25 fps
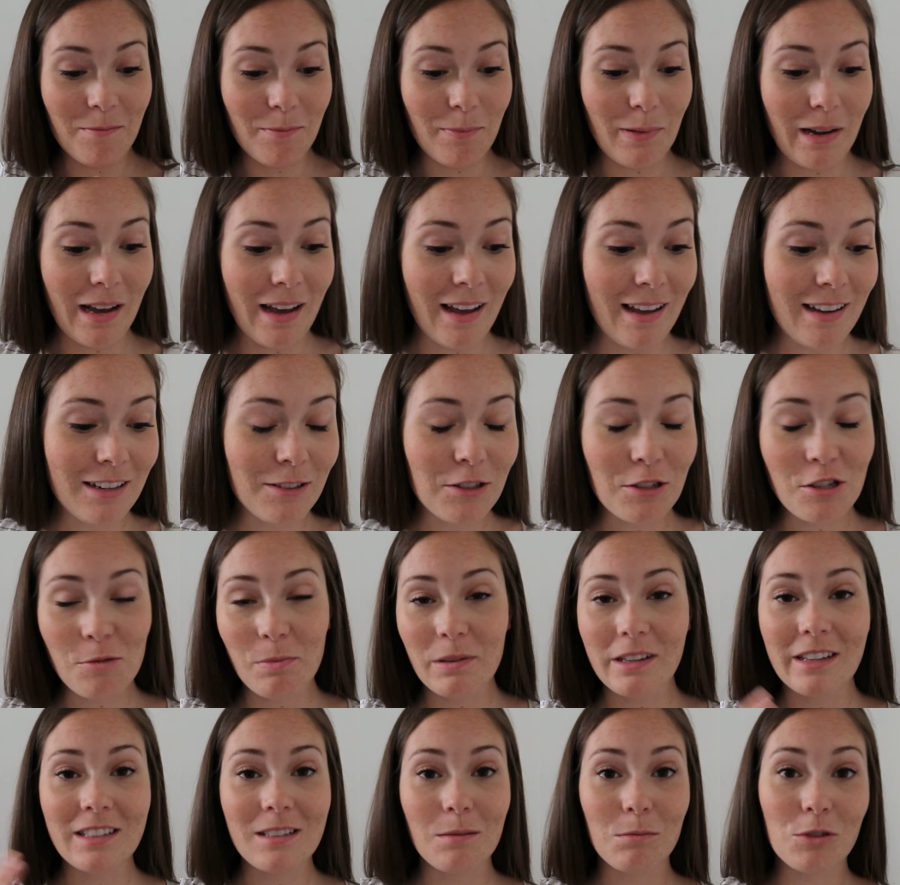but just
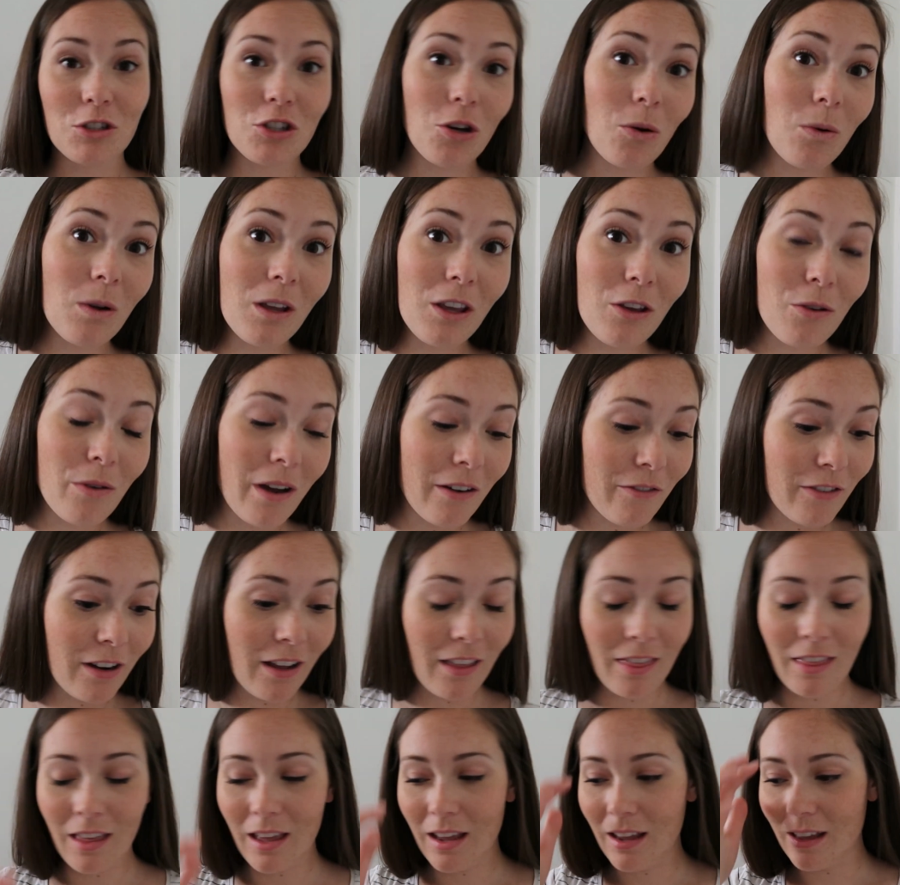because I'm showing you
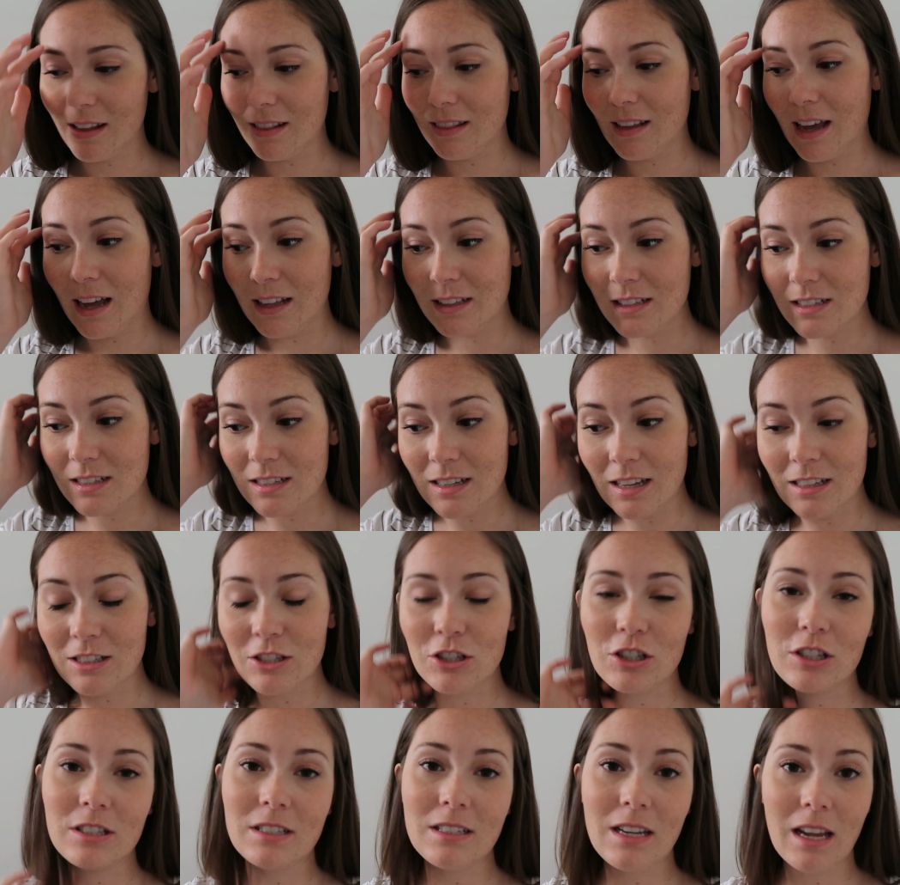everything and
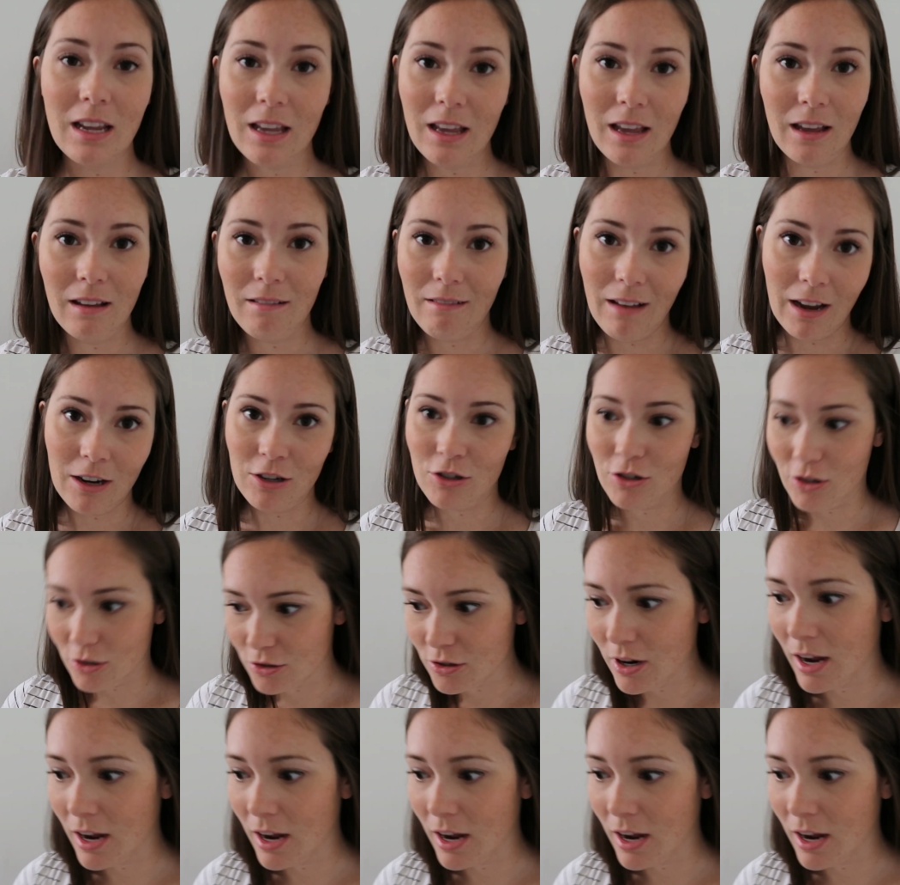it's just taking extra